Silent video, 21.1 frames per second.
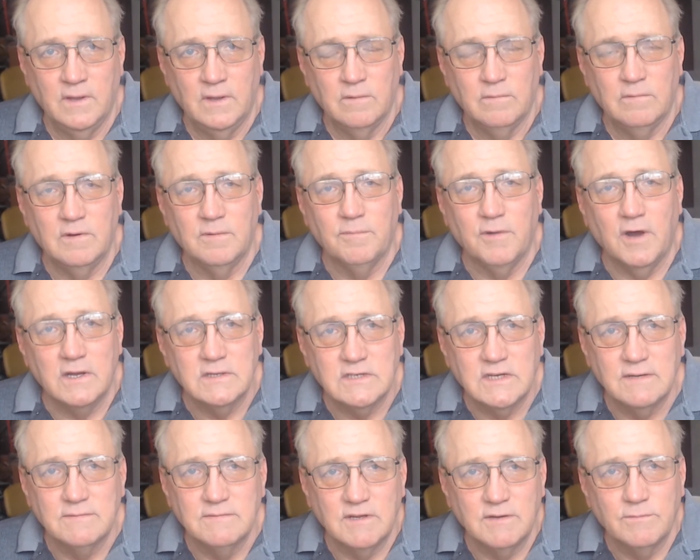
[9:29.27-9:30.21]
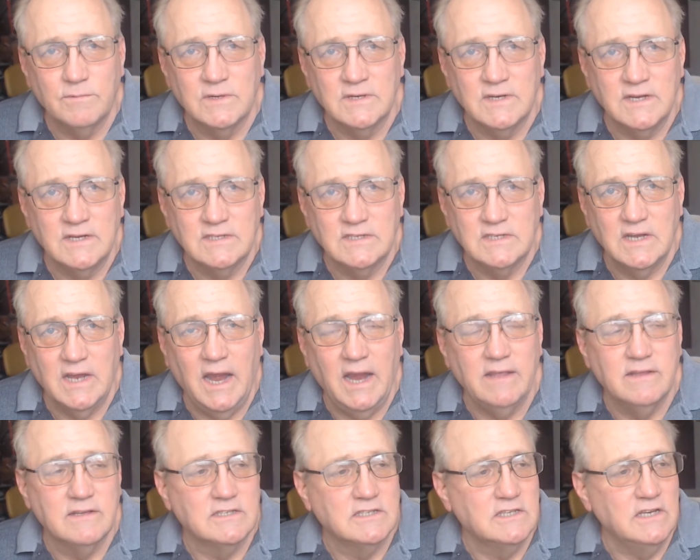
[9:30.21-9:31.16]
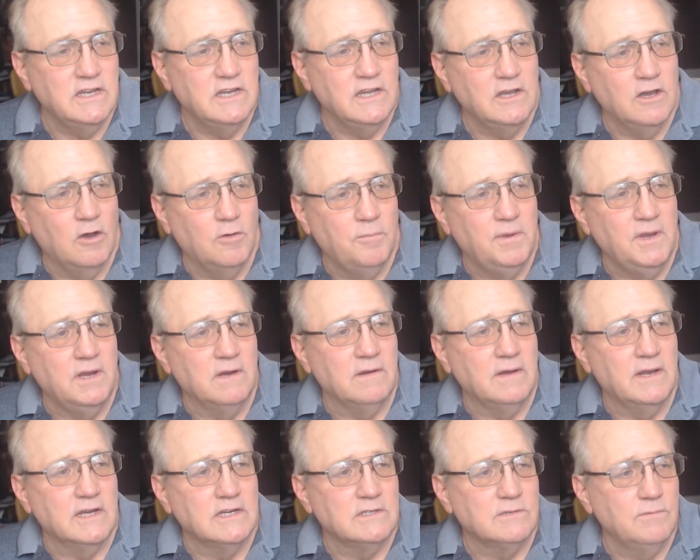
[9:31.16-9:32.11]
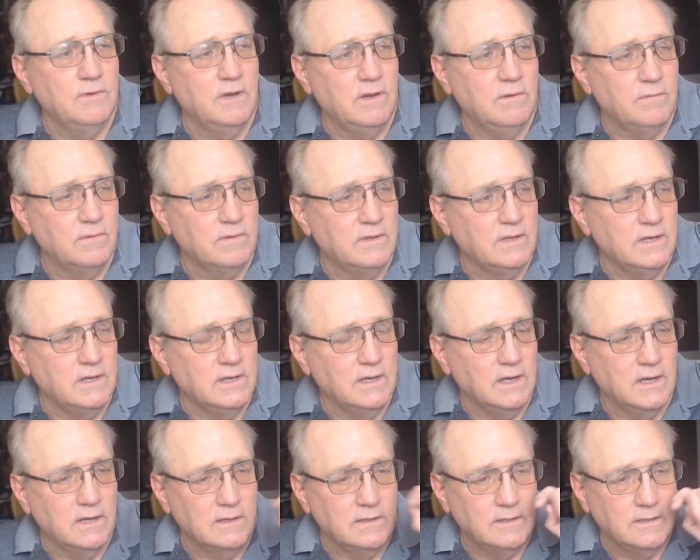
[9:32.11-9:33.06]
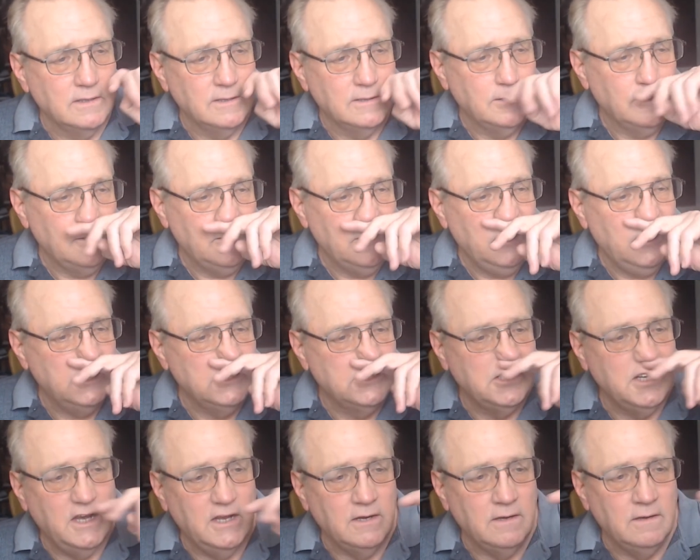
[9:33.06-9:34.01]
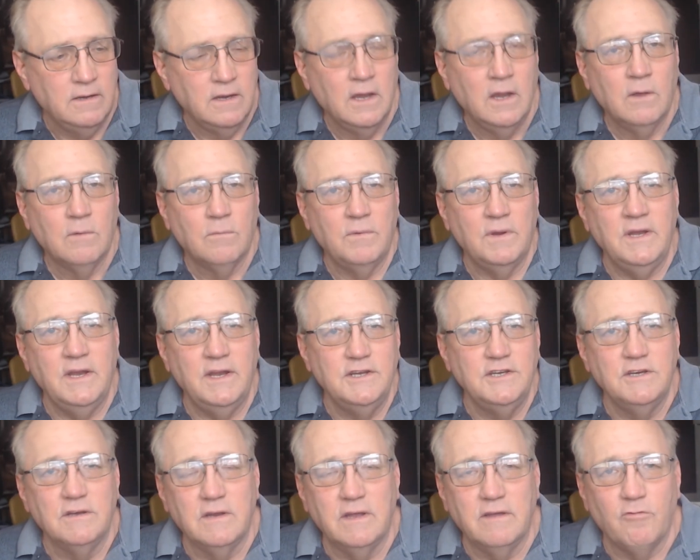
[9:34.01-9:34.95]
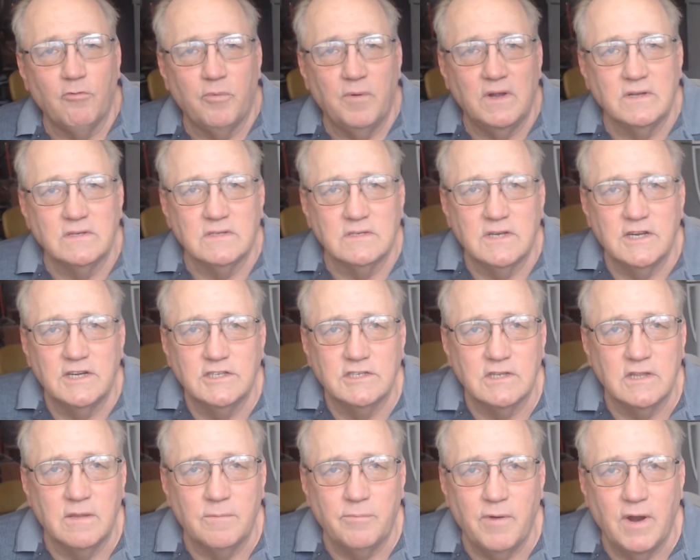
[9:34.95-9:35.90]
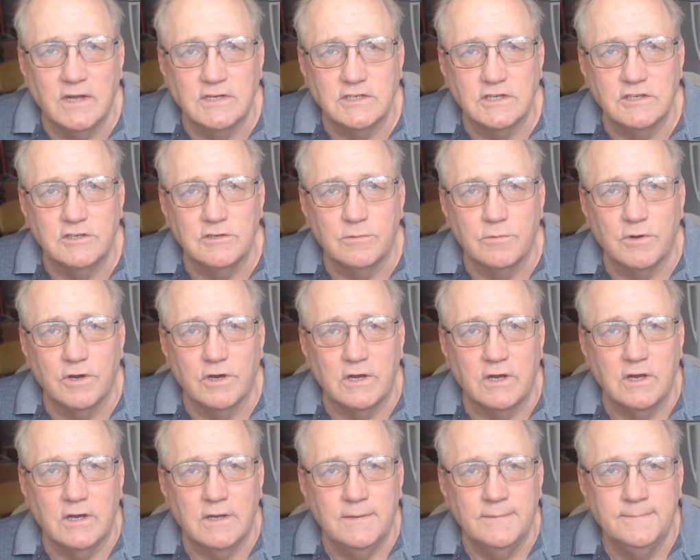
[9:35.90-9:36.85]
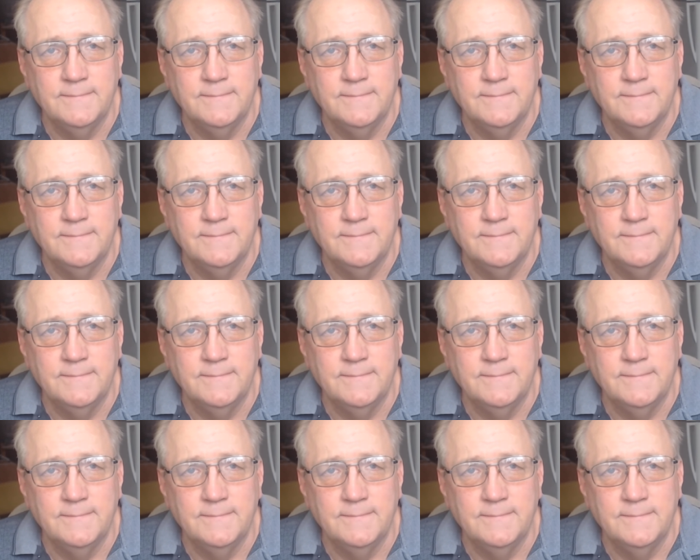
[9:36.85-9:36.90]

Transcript: When a boss comes up one day and says, hey, the CEO will be here next week with the head shed, and we need you to give a presentation on the project you're working on.